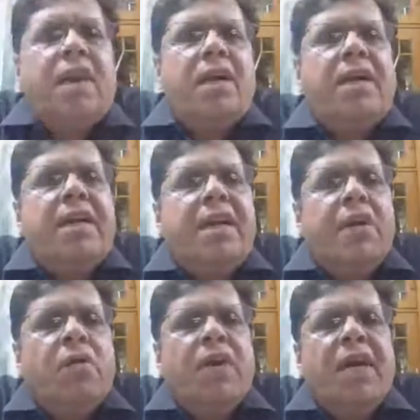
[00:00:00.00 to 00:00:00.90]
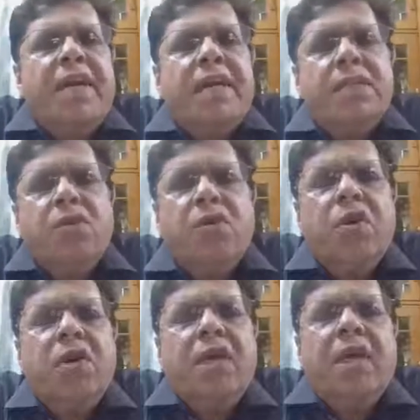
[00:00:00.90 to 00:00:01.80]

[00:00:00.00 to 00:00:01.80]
heart, and aorta, and dissolved